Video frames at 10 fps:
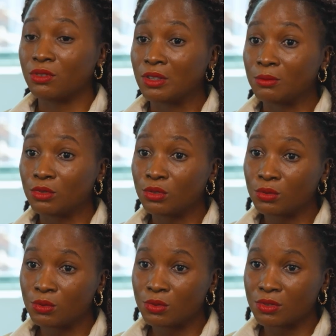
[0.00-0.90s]
for them
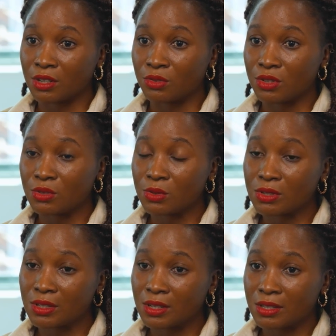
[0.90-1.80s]
tools and
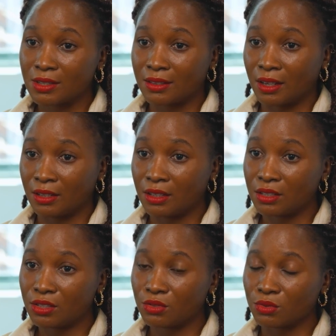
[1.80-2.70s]
resources that they
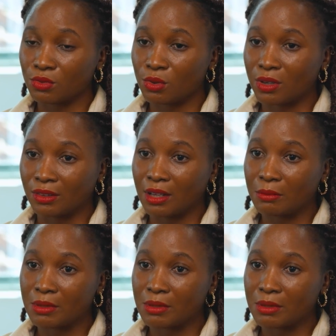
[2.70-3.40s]
need to grow in their